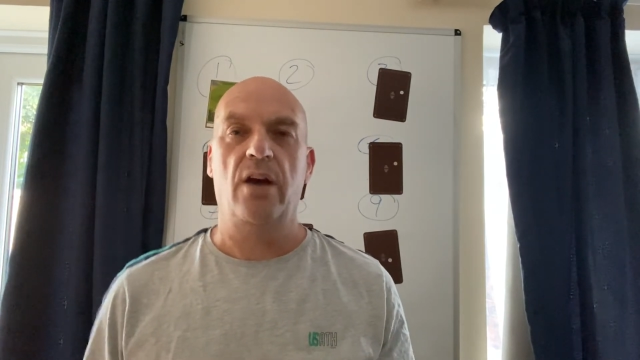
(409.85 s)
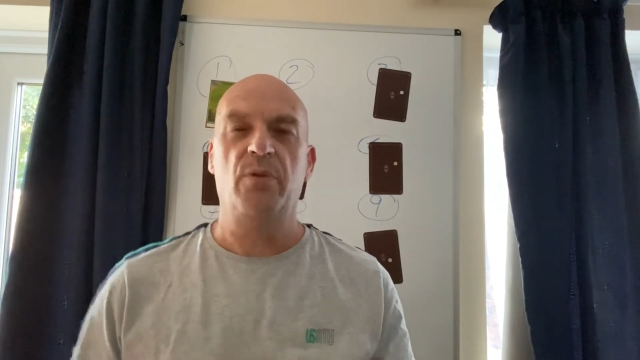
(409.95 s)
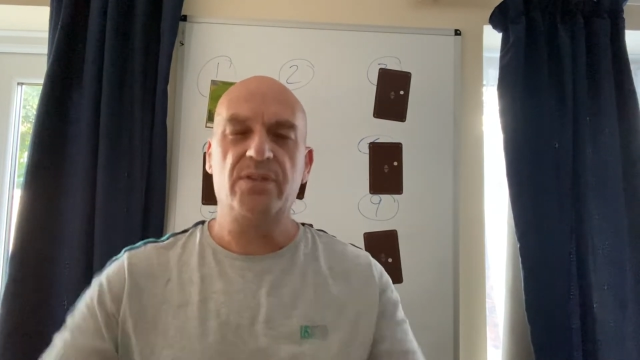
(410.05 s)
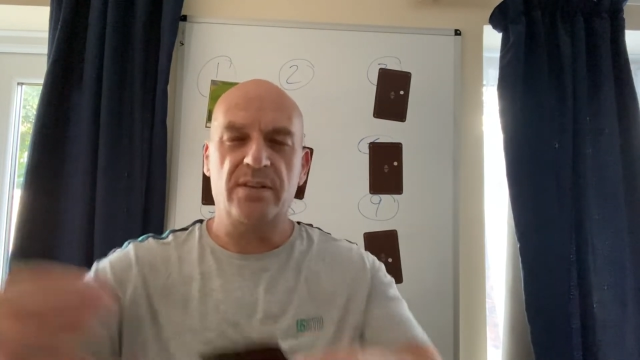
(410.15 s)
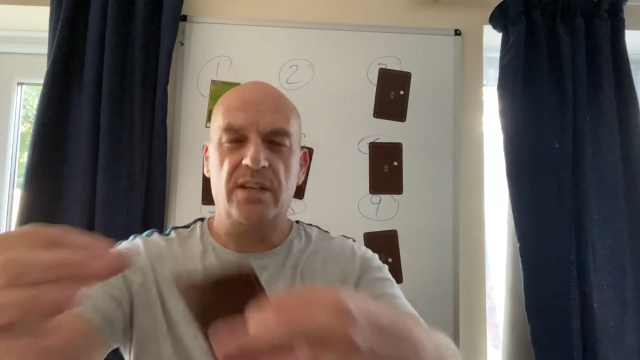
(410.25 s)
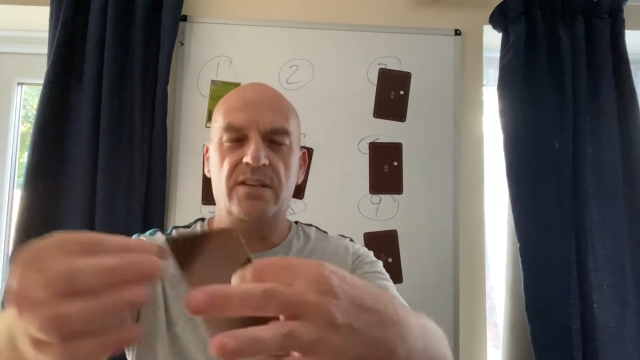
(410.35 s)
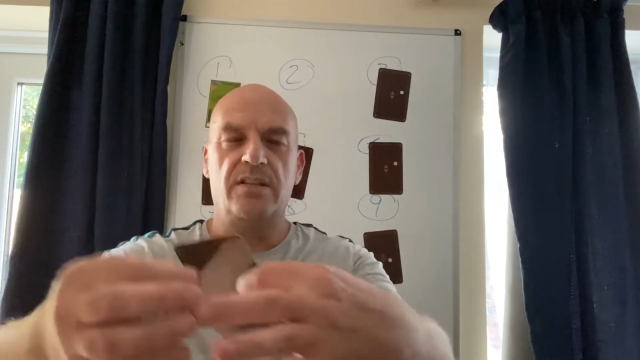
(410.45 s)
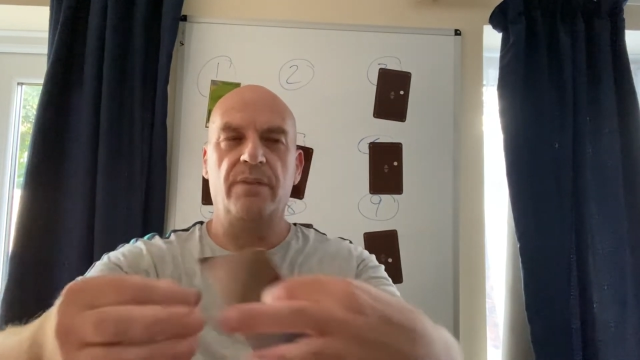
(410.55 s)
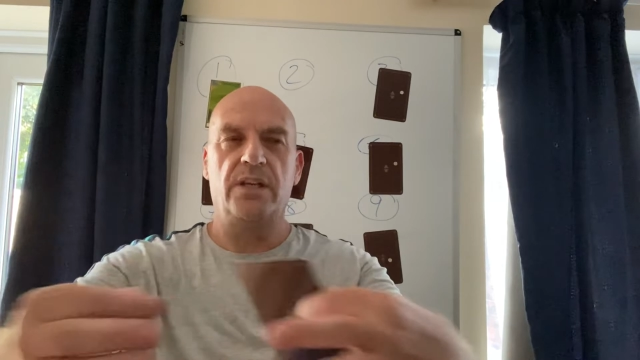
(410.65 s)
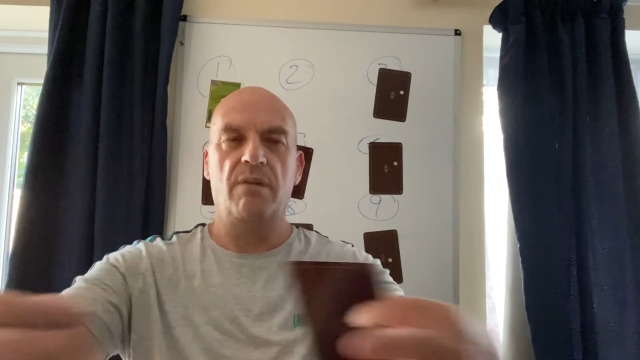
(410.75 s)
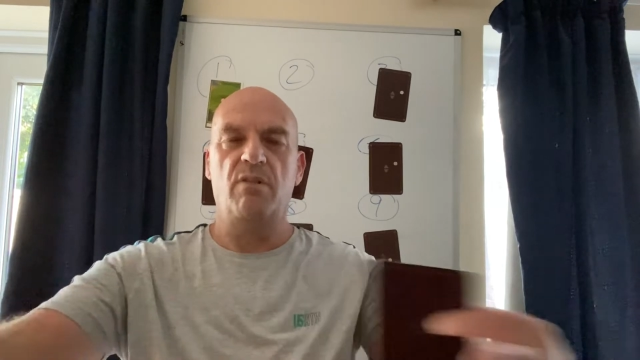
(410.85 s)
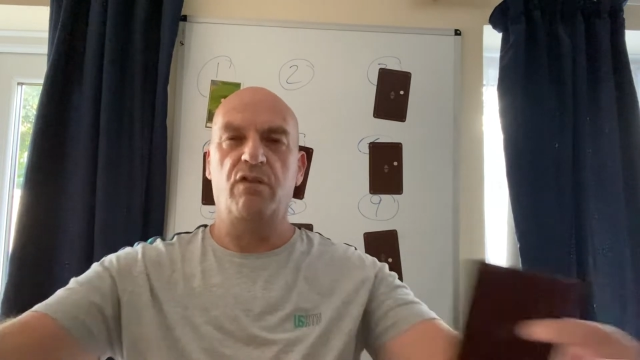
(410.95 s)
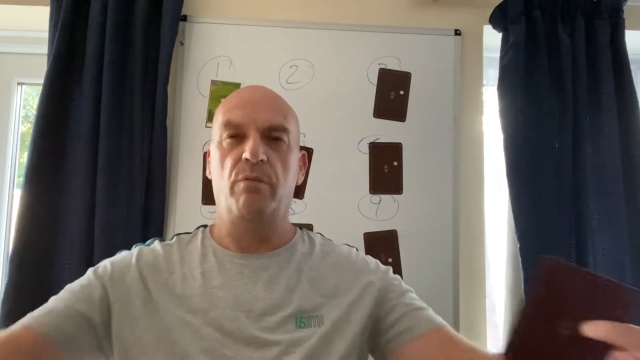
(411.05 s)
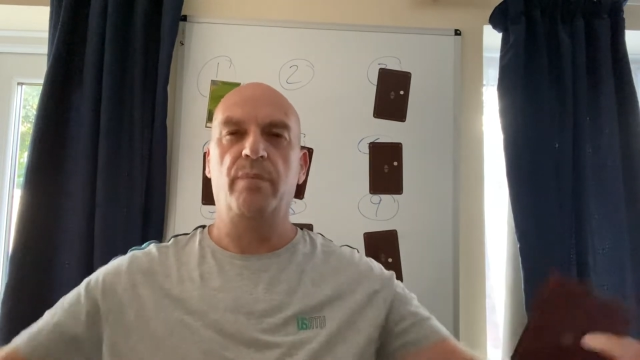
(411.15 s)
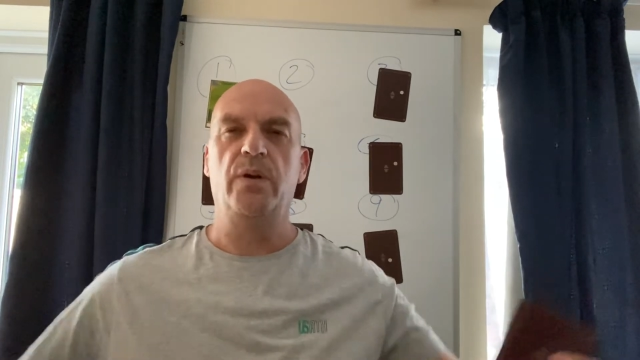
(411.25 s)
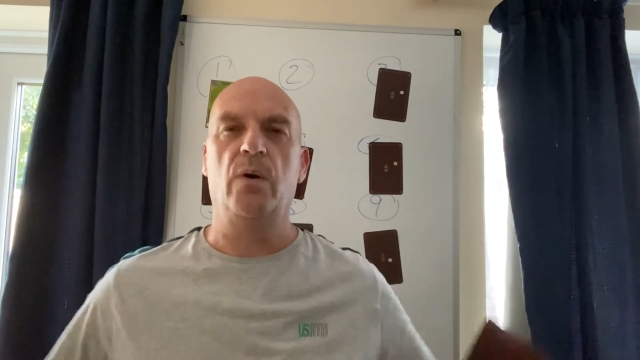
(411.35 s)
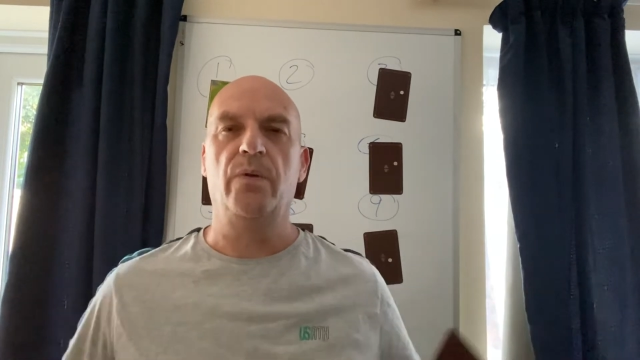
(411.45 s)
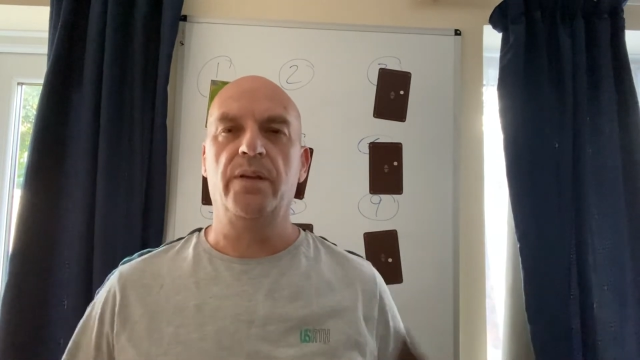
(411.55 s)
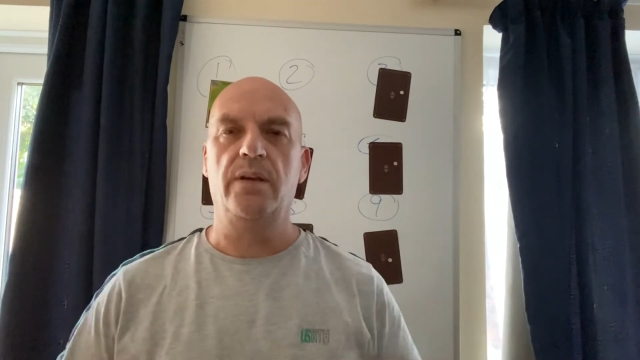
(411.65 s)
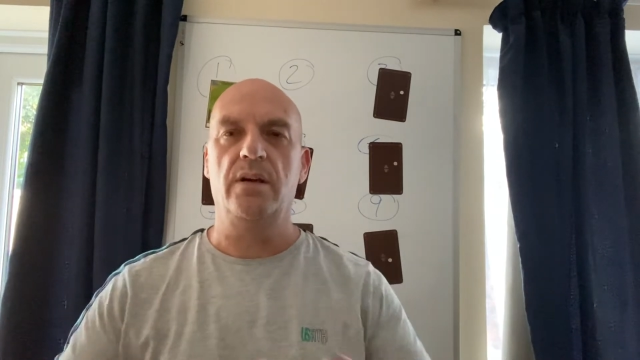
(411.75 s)
I'm also seeing something coming from
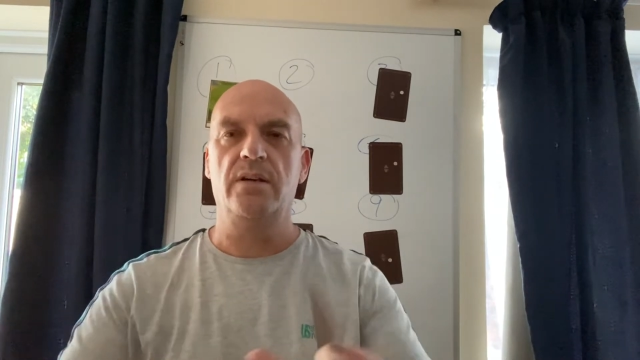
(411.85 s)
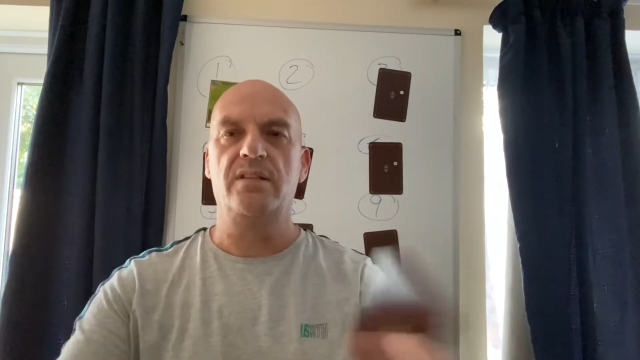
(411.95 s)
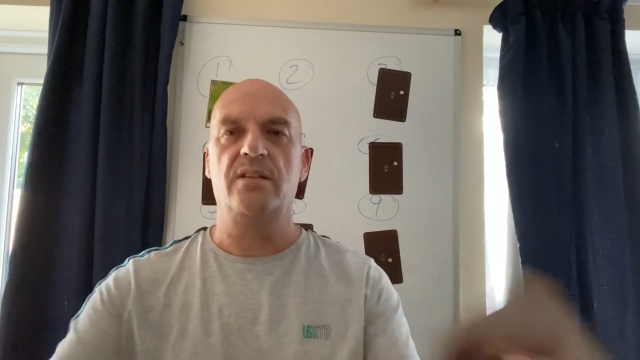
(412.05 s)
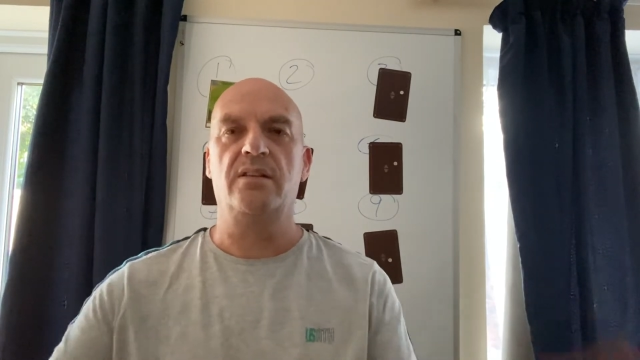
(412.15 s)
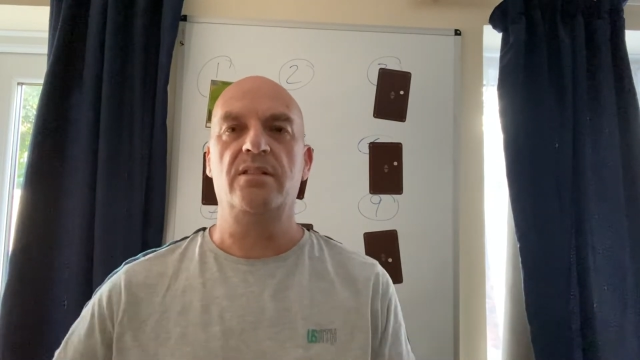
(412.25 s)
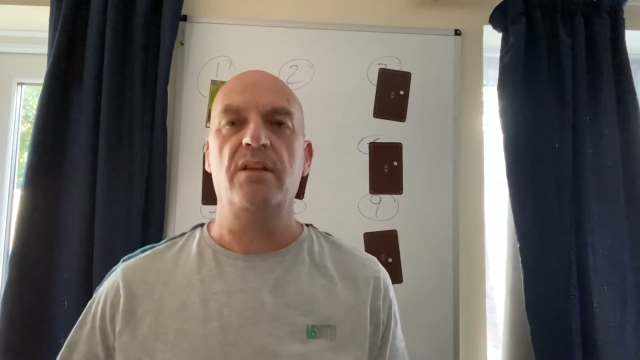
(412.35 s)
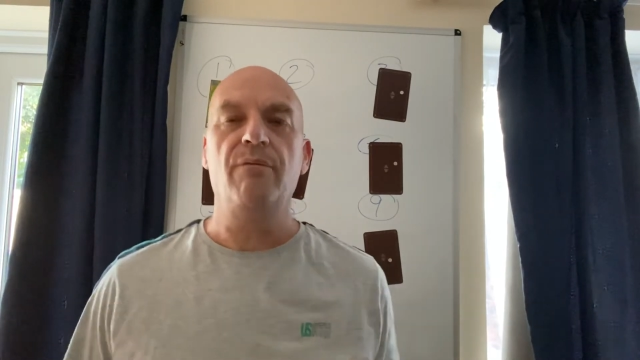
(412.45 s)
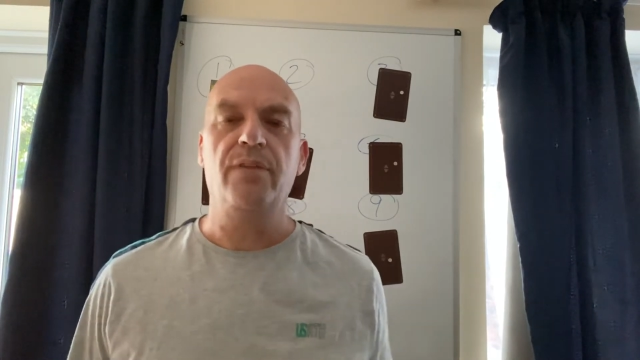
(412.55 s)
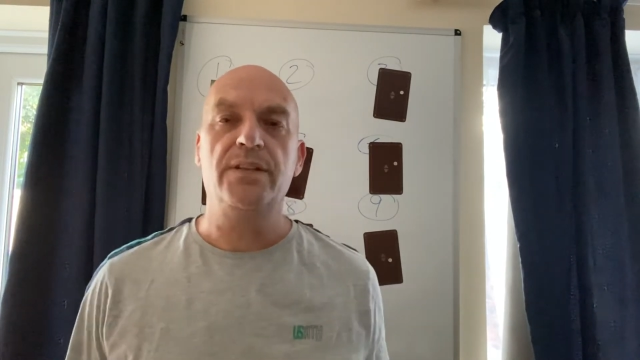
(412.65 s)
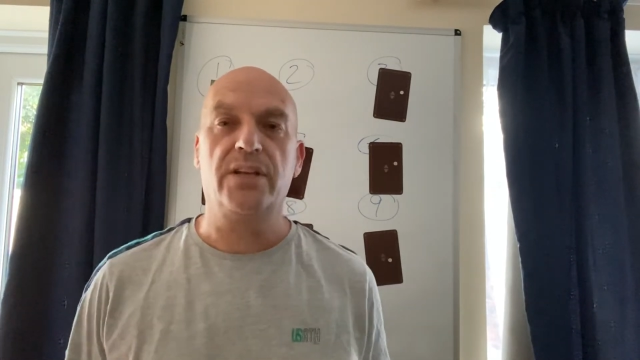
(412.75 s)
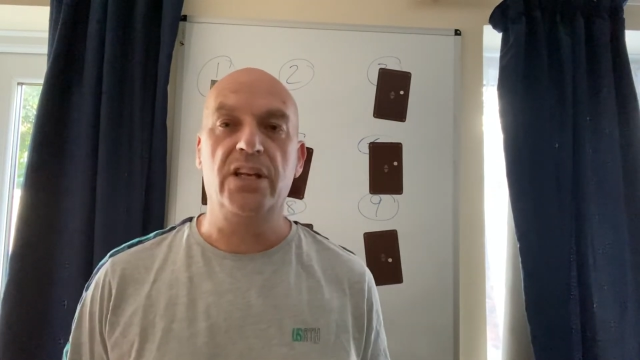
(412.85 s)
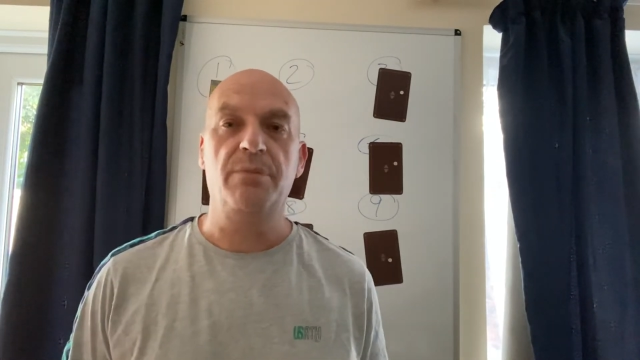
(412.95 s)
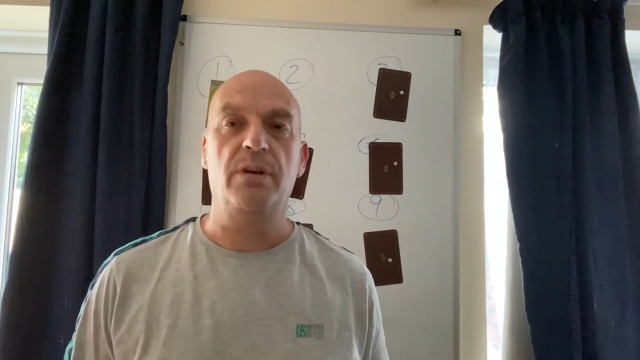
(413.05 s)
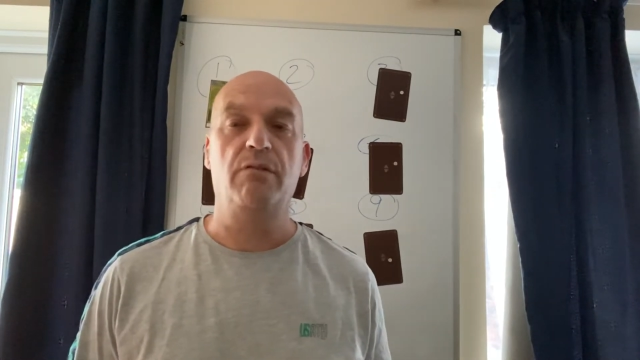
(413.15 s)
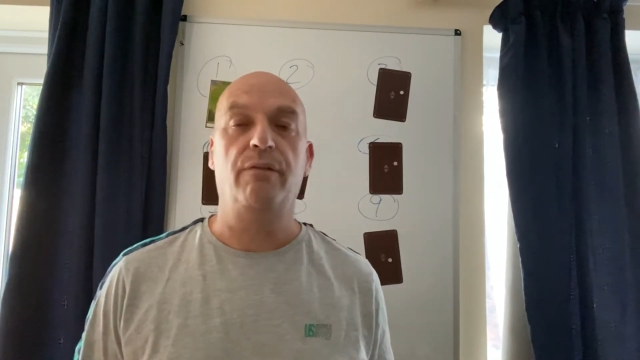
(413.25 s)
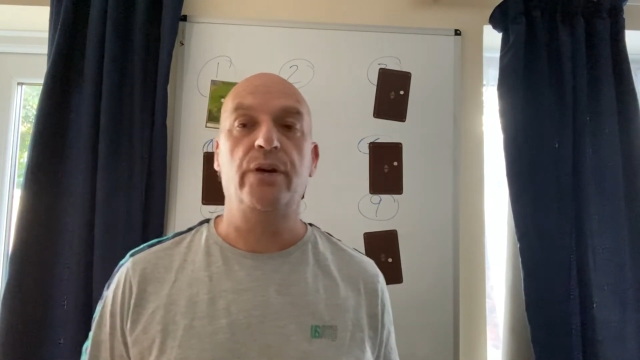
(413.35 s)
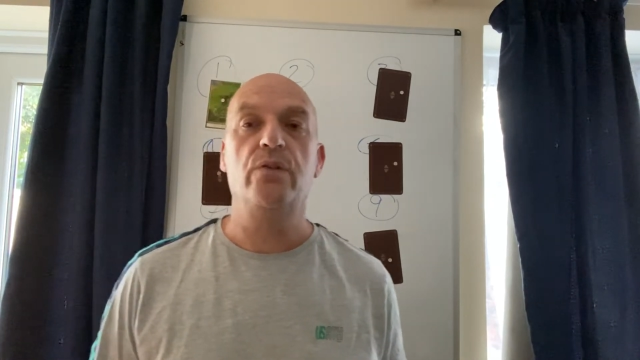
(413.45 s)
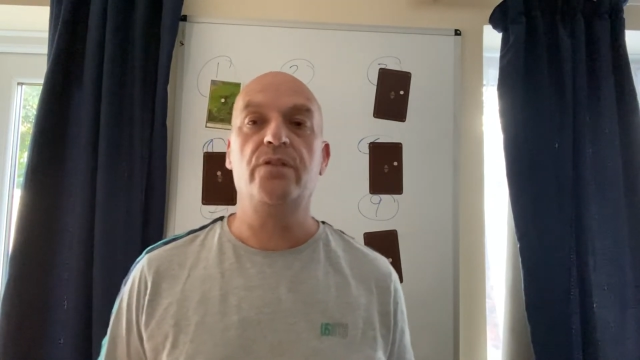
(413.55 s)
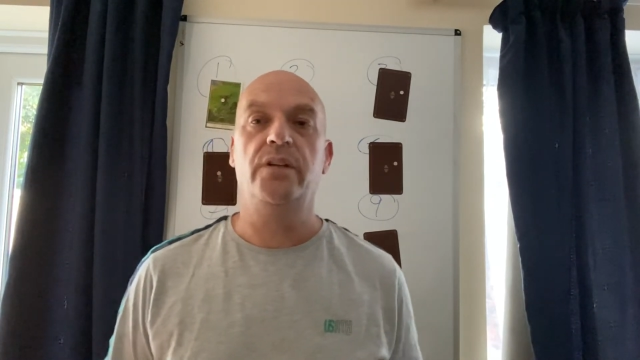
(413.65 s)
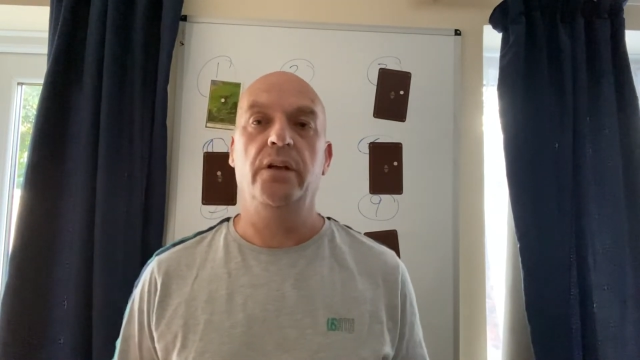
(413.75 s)
beyond the curtain. So something's going to be
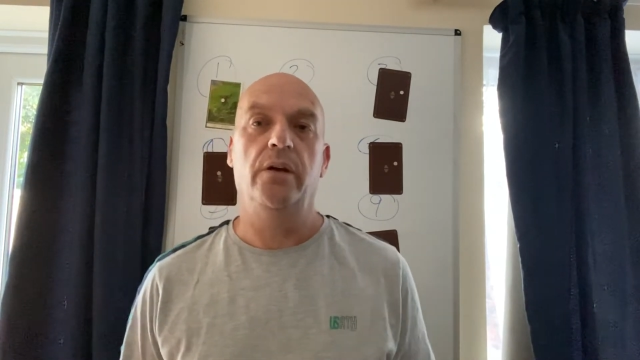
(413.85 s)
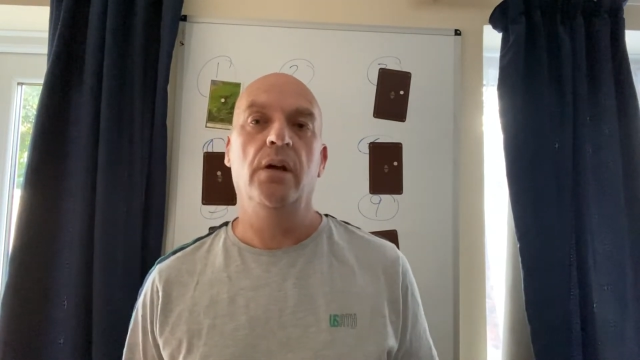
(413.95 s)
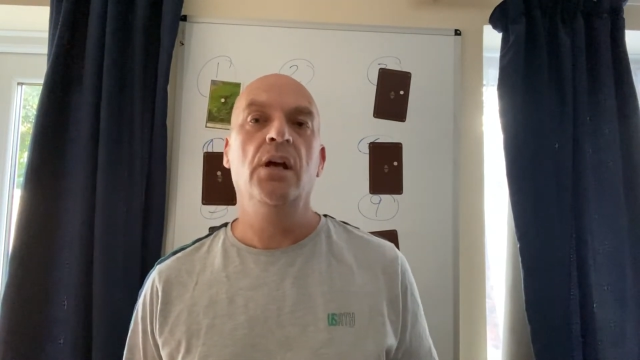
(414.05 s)
revealed to you,